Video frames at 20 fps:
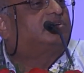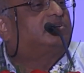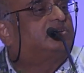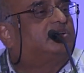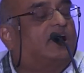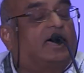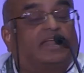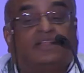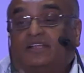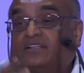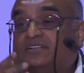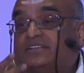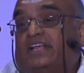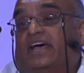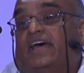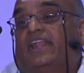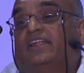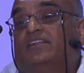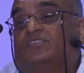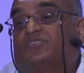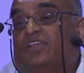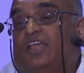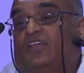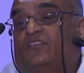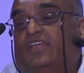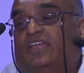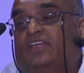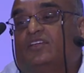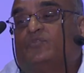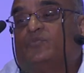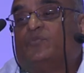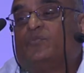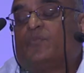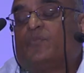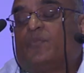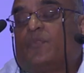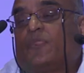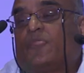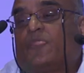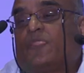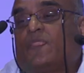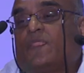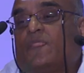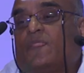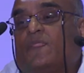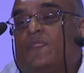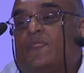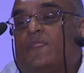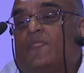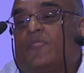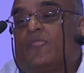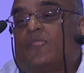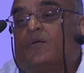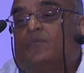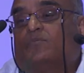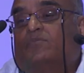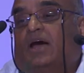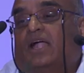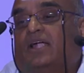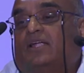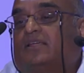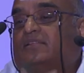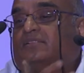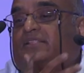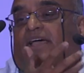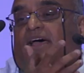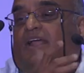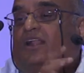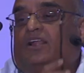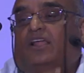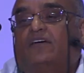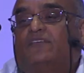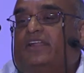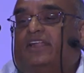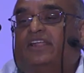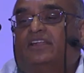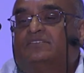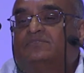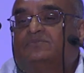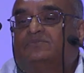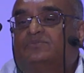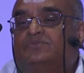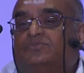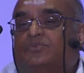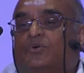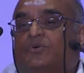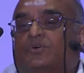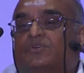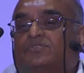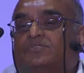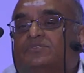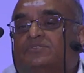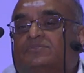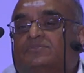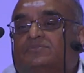largest share in saving. But they are never in focus.